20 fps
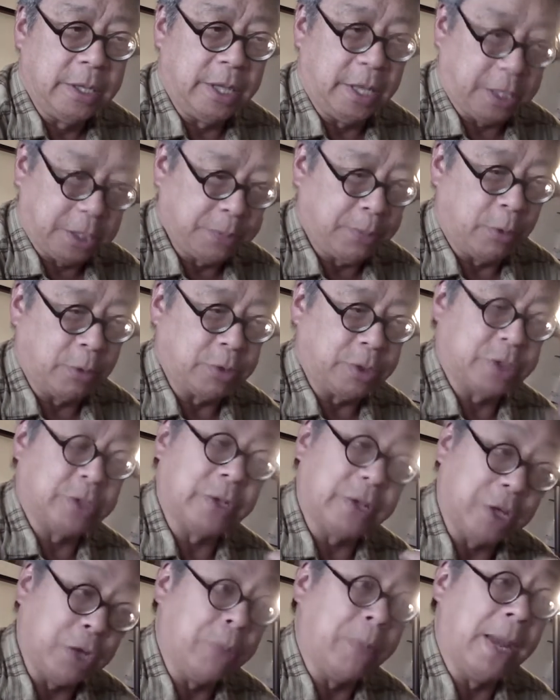the exposure
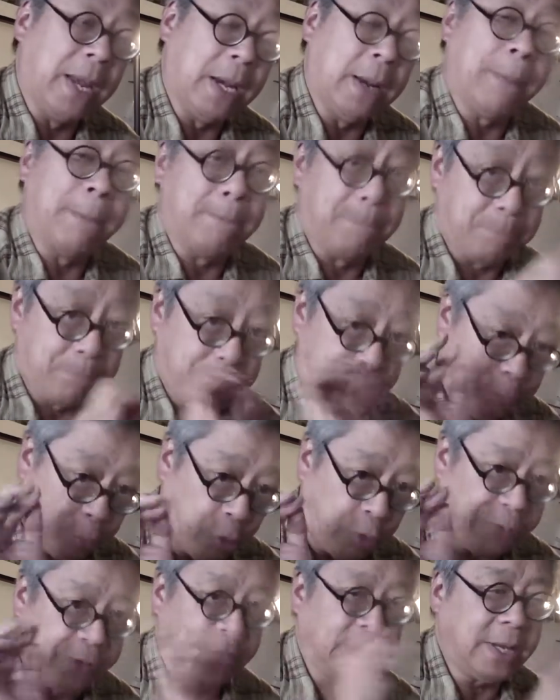so that you made a
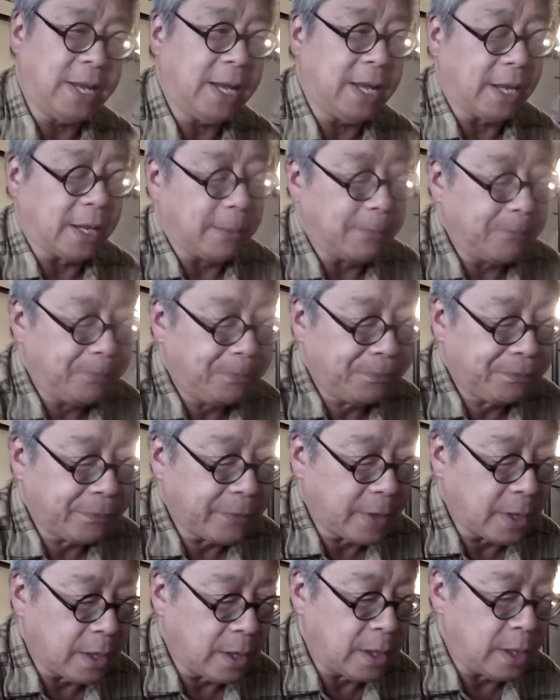perfect neg.
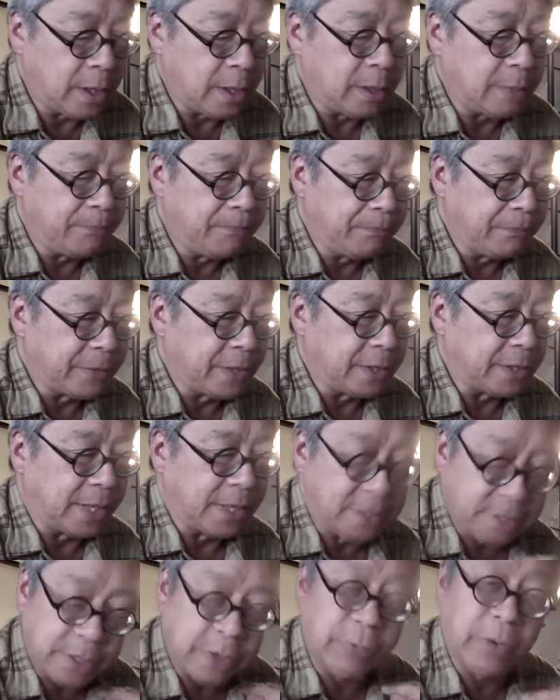Um, the
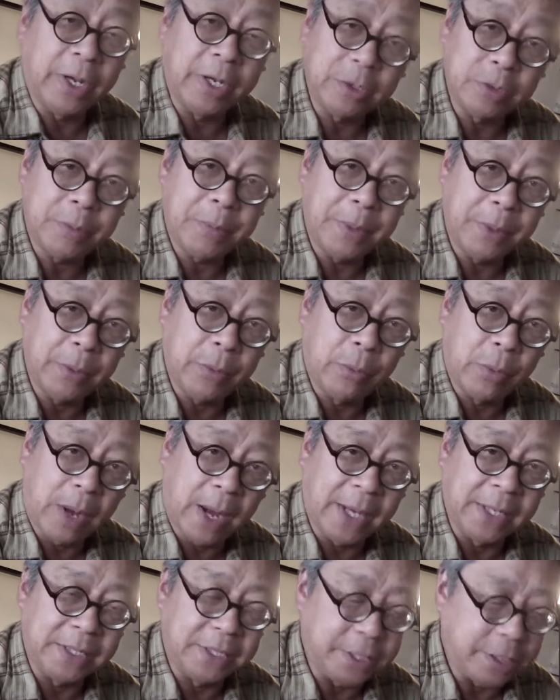density range would be
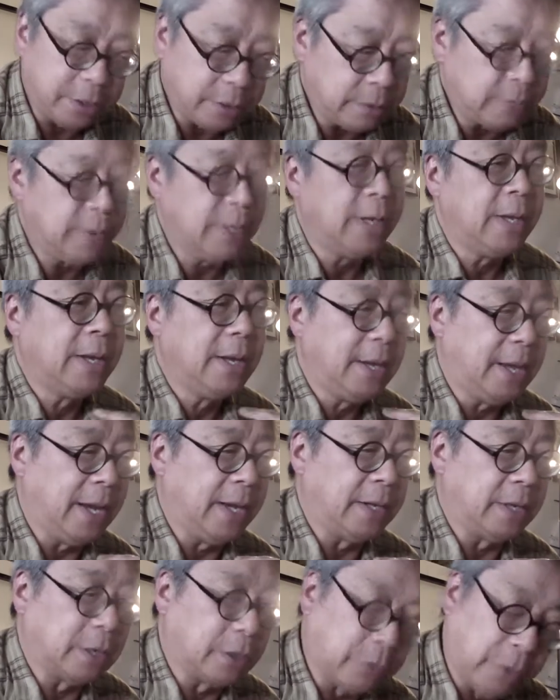ideal
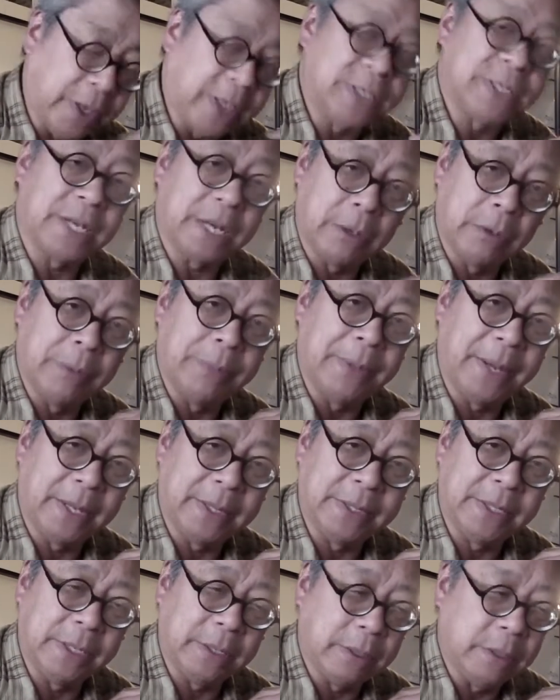and the grayscale would be
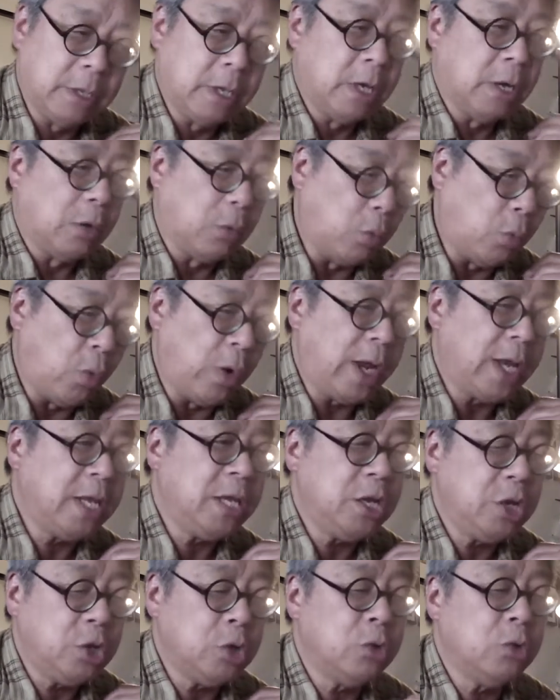ideal.
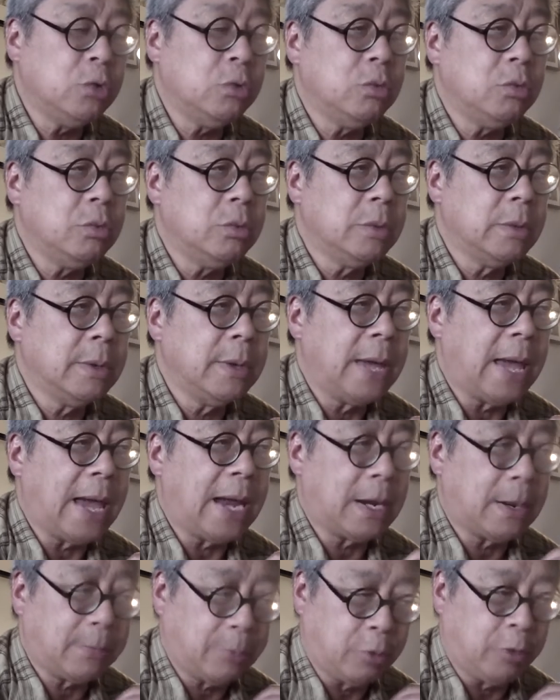When you
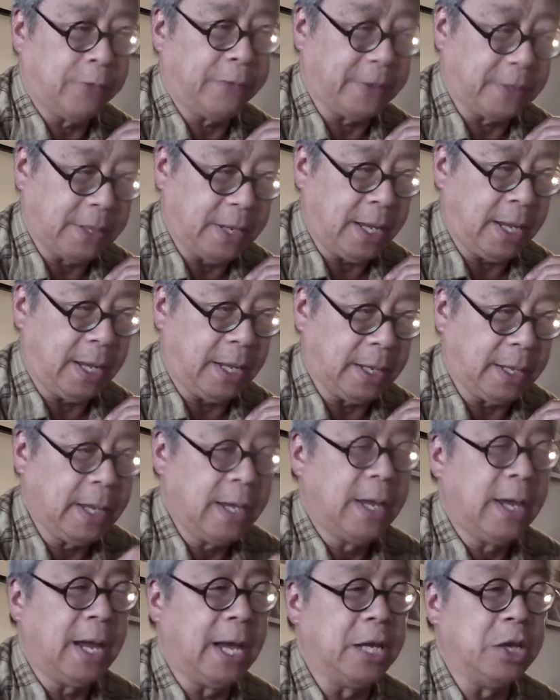had a perfect neg
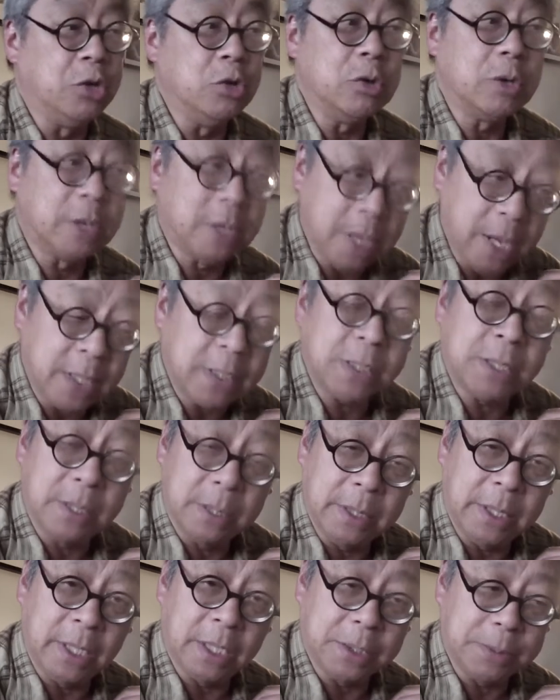and you cut
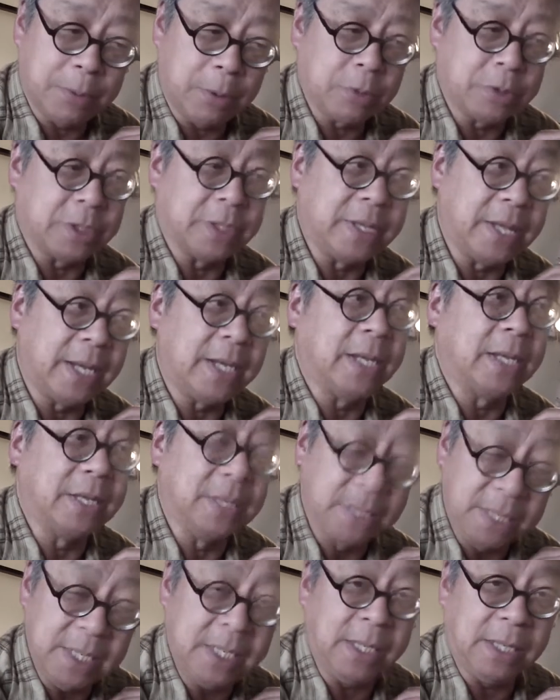the exposure, then
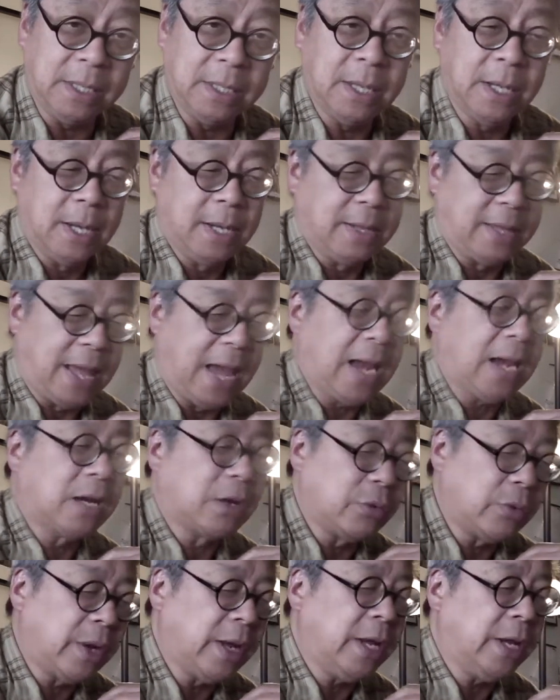indeed
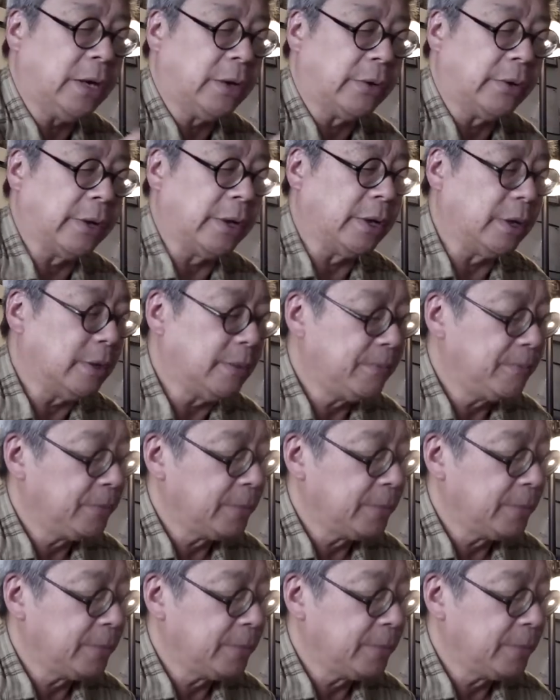that gray area,